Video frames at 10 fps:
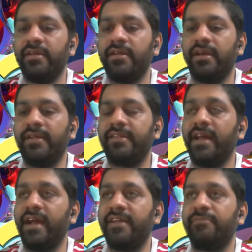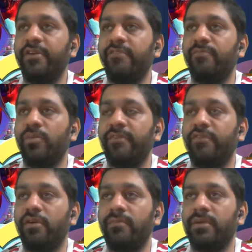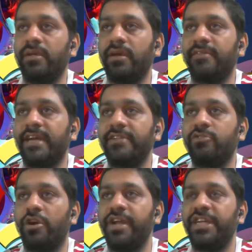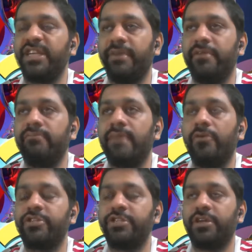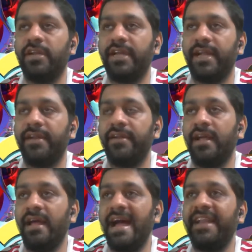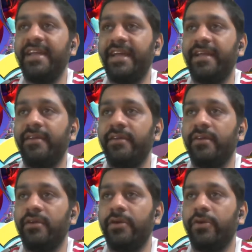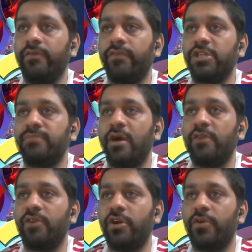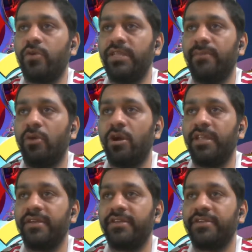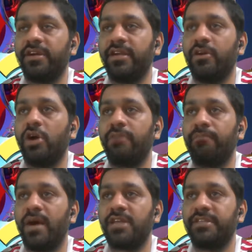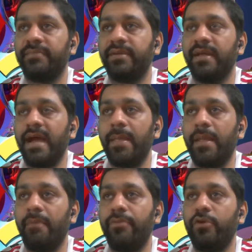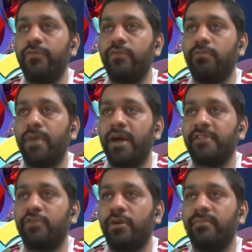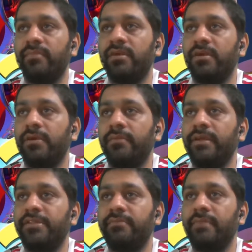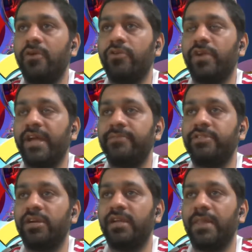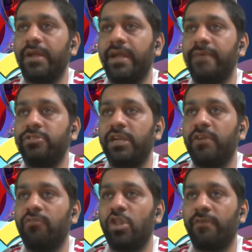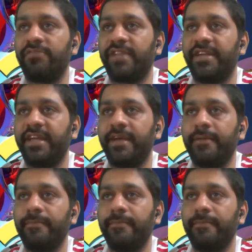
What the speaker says: It's a nice bit of movement from, it's nice coordination between Mount, Sterling and Harry Kane. First Mount for controlling the ball, then Sterling got past him. And then a beautiful pass from Mason Mount to Raheem Sterling. I think Raheem Sterling was offside there.